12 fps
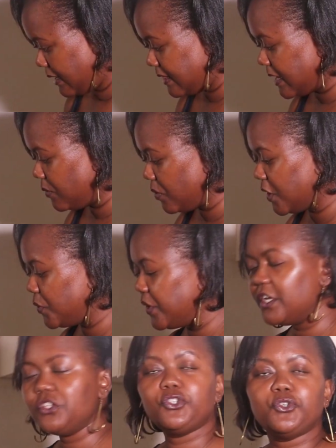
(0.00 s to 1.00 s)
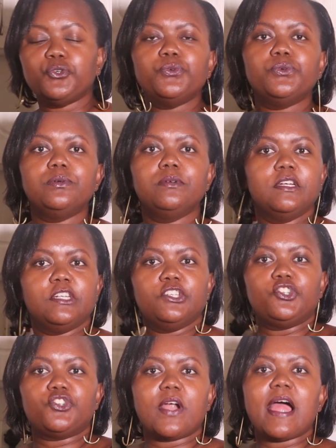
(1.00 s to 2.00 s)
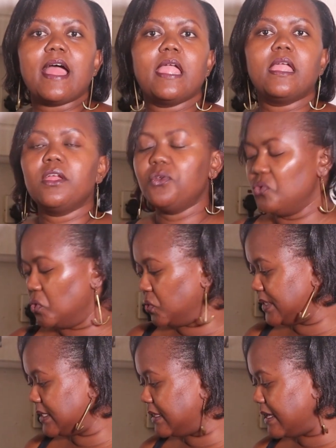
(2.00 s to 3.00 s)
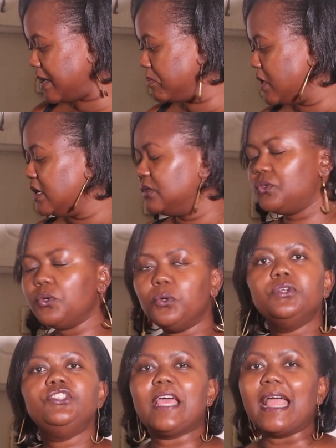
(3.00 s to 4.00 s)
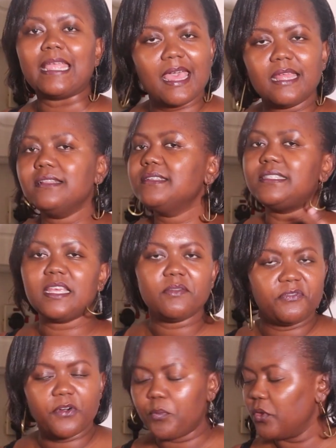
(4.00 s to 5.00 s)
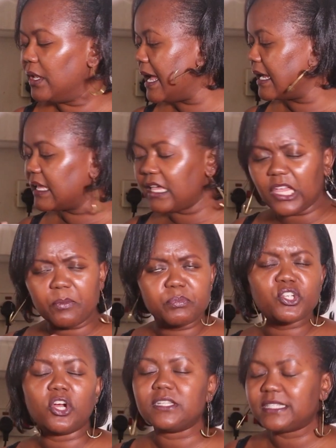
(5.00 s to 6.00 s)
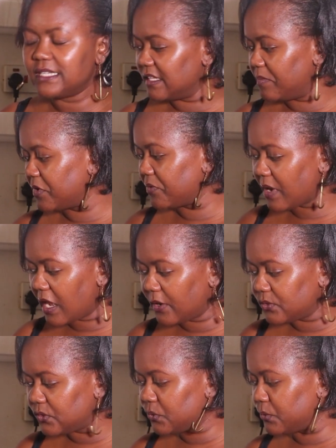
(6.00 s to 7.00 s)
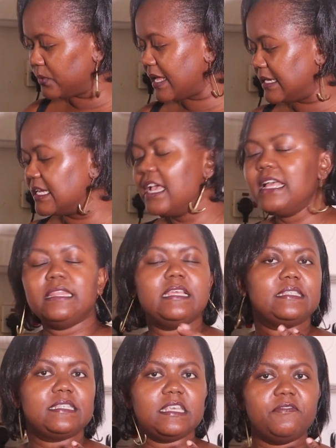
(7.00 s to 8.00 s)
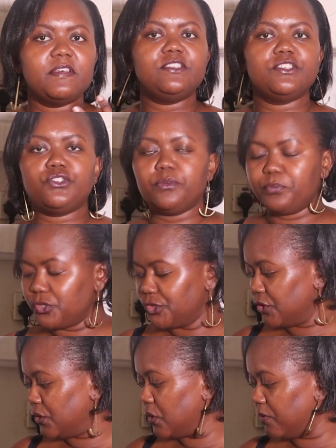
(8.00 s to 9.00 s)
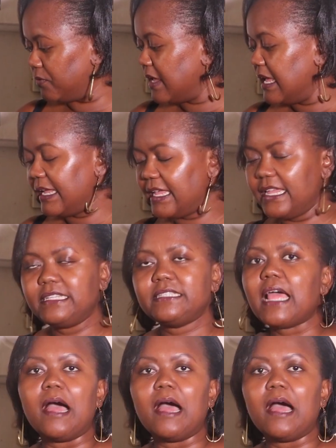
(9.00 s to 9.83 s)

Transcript: And then we're going to dry roast them. So again, same formula, keep tossing them around so that there is even distribution of heat